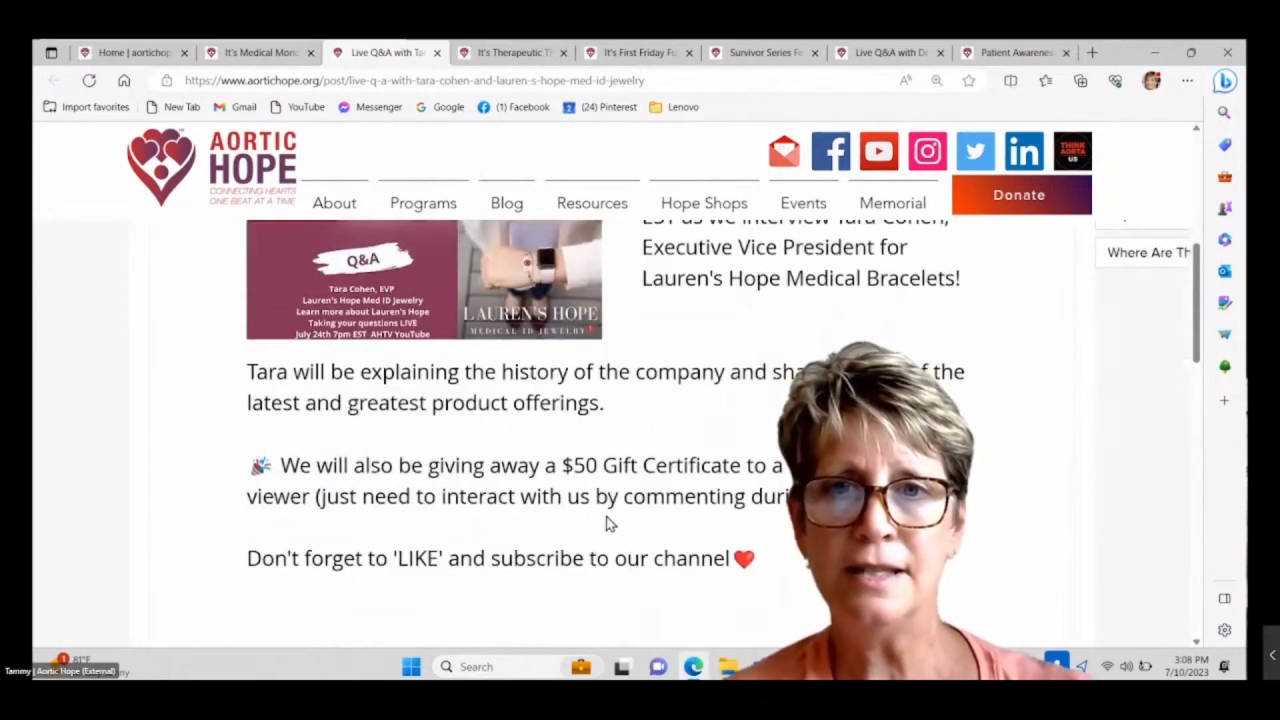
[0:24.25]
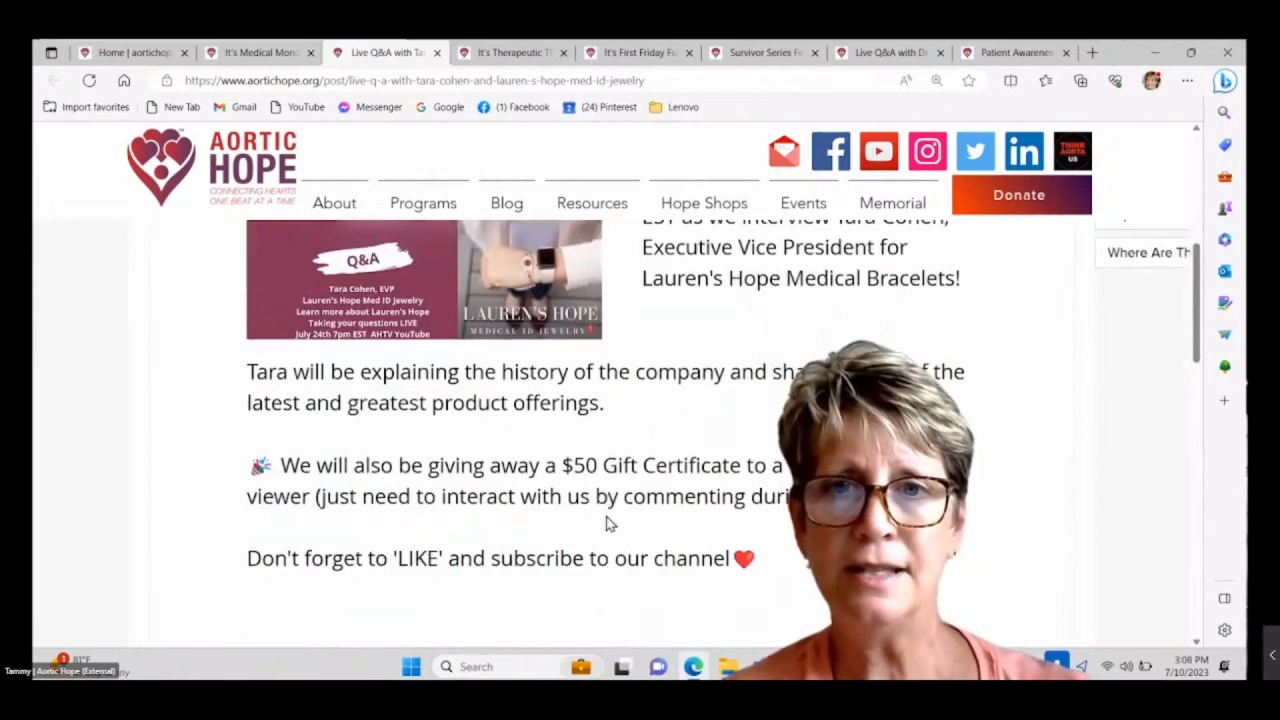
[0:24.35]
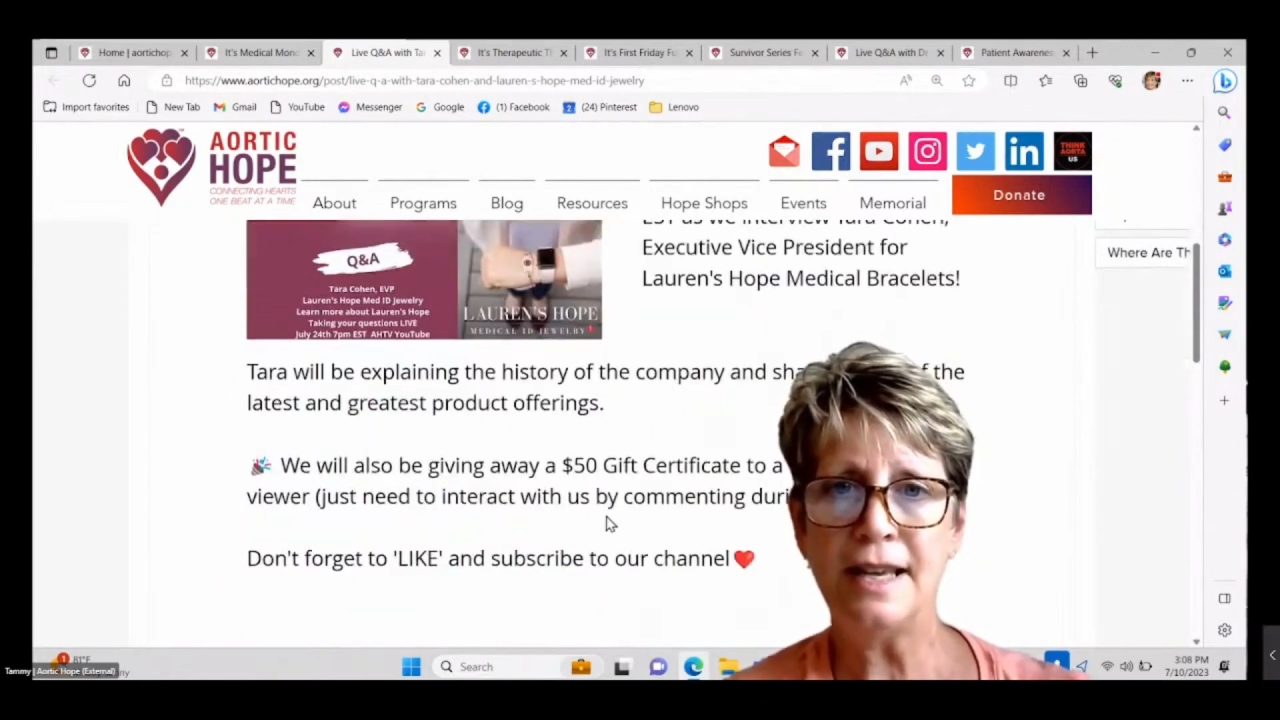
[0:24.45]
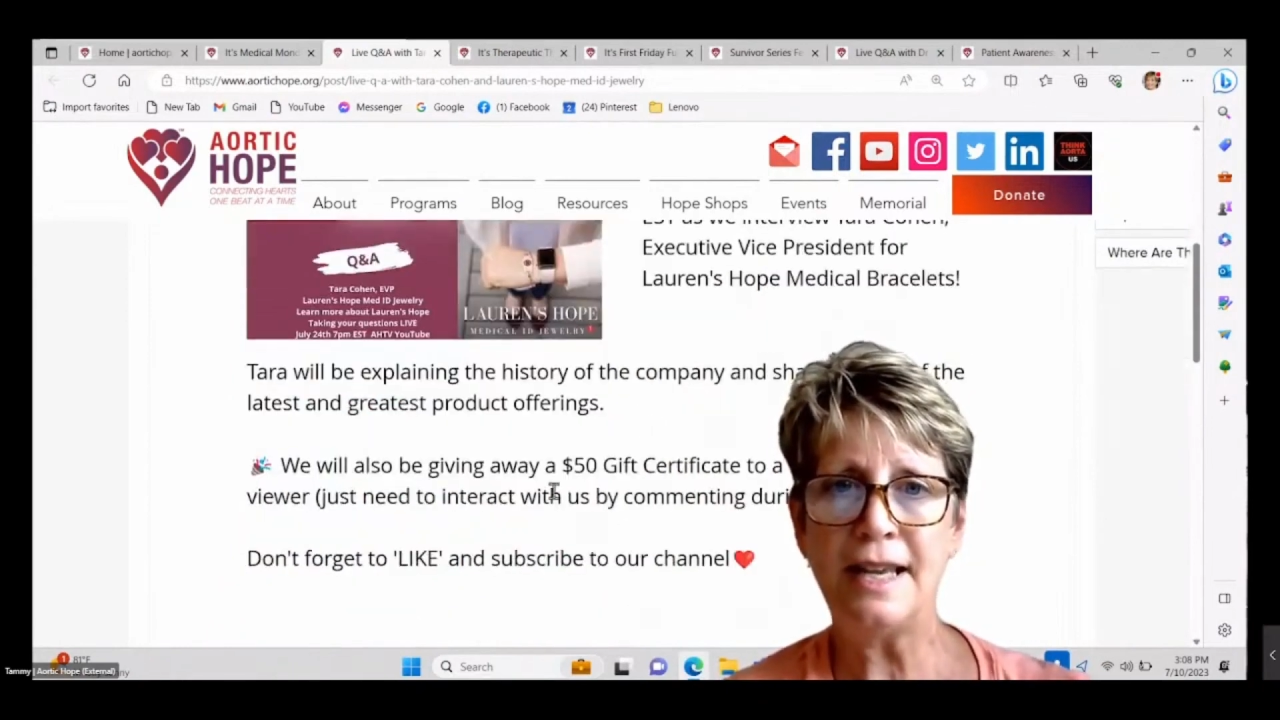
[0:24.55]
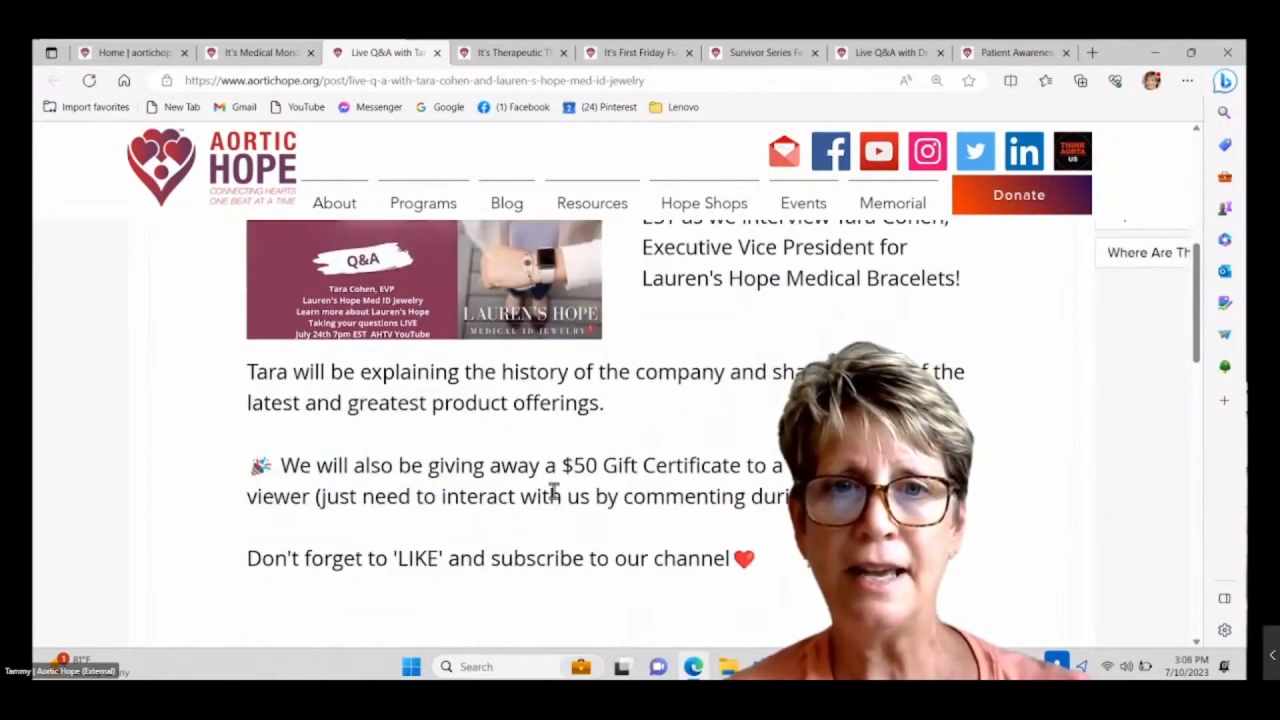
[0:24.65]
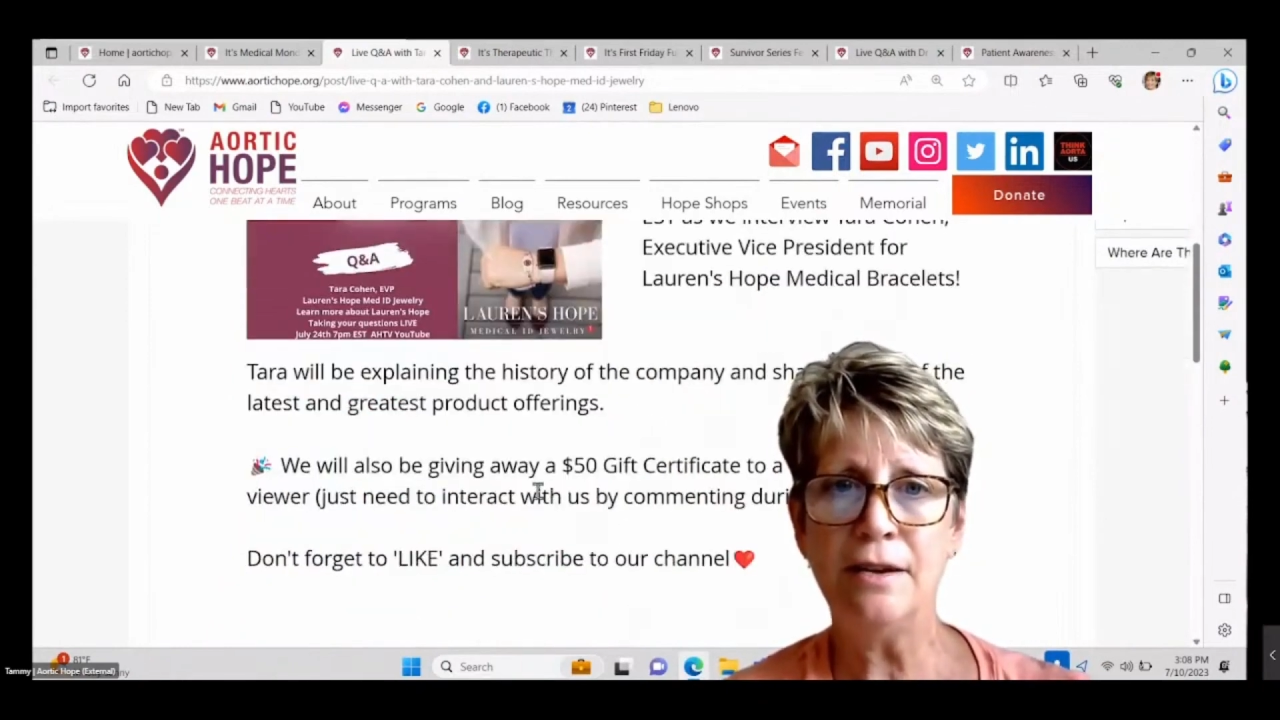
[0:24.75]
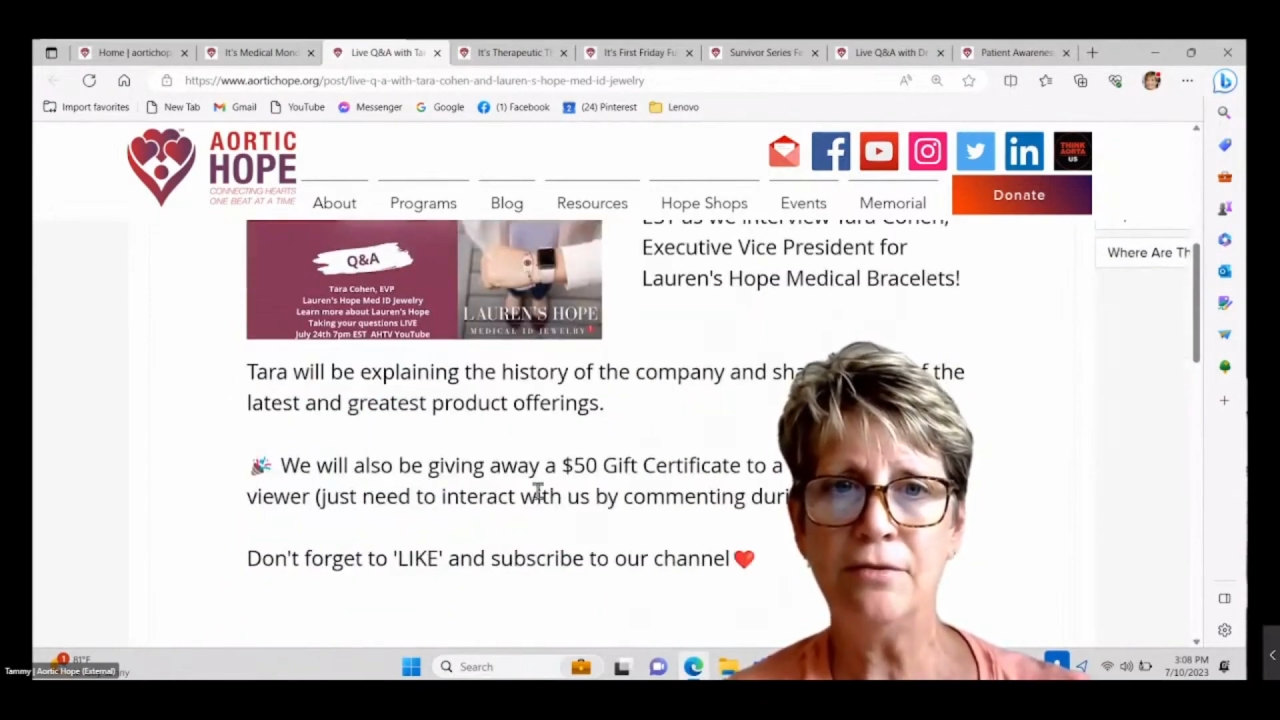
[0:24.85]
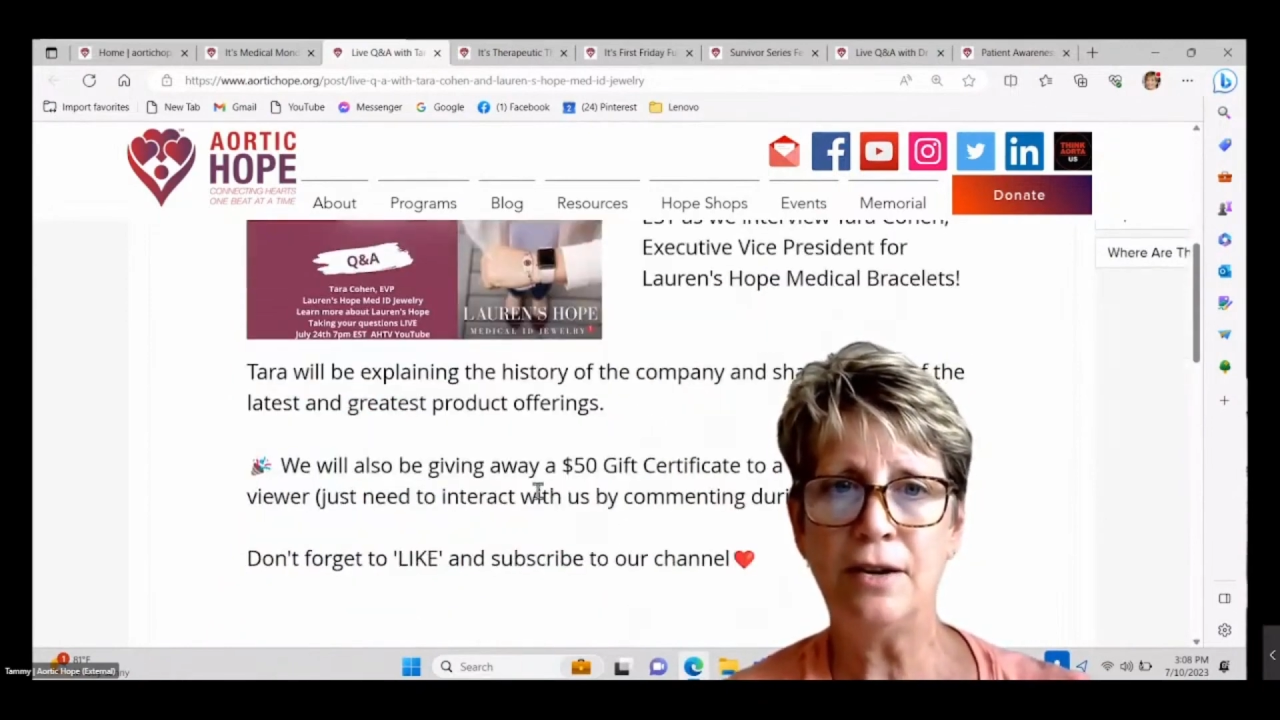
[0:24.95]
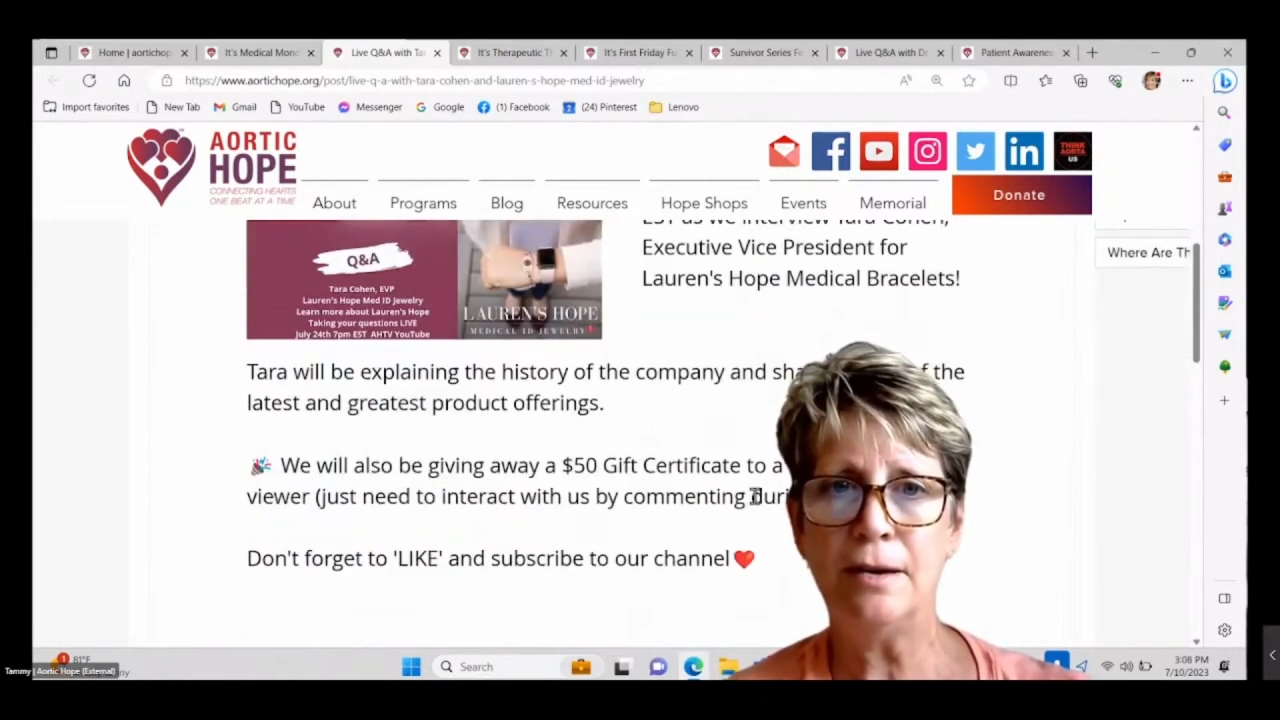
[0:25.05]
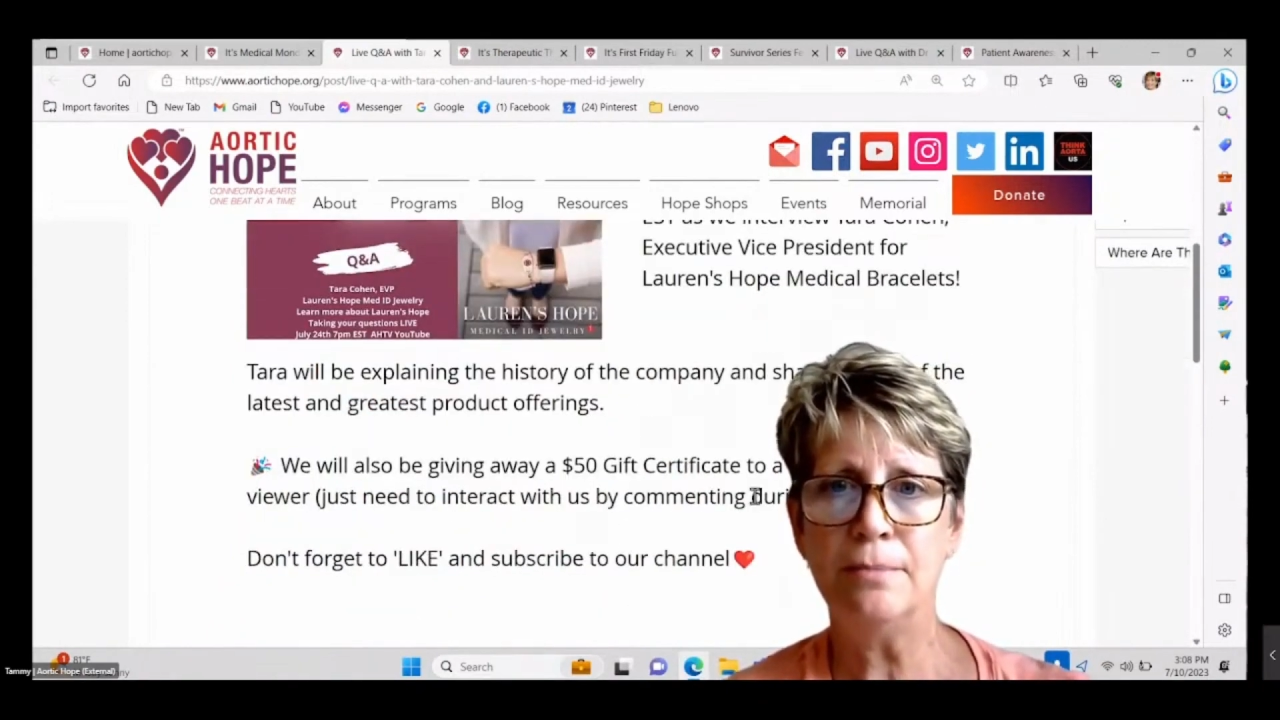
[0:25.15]
they
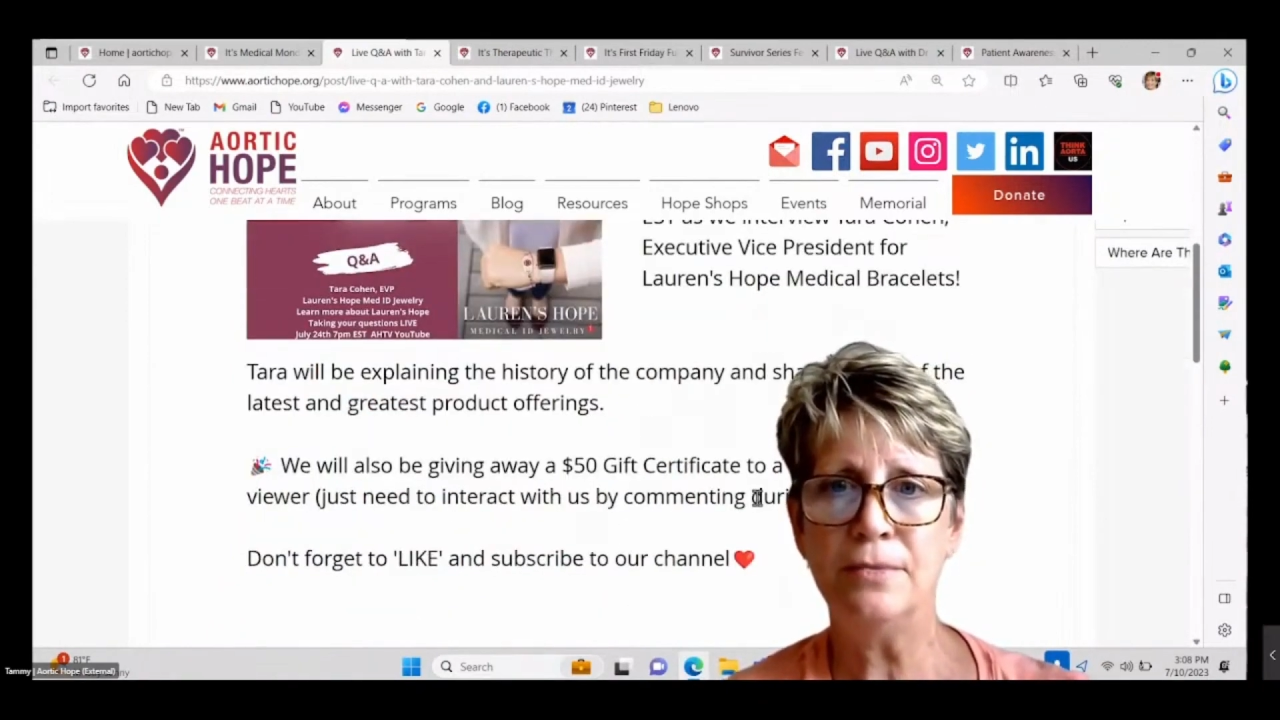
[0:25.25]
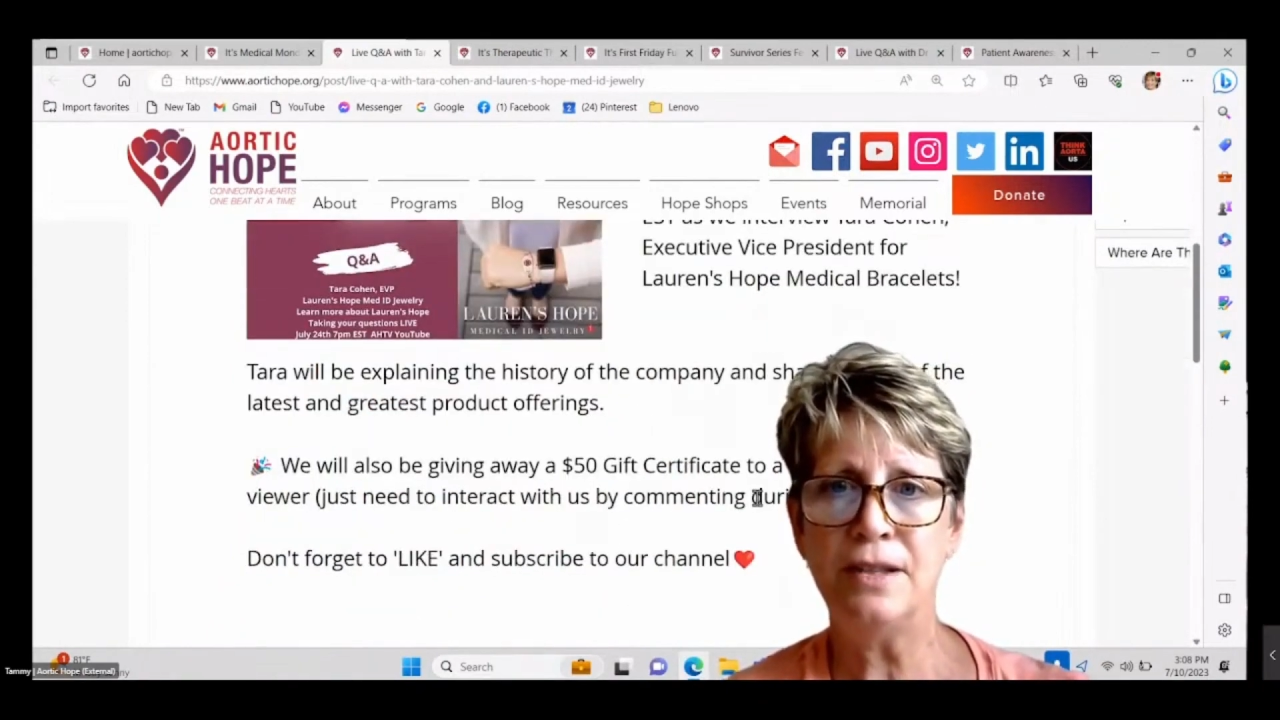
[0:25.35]
gave um,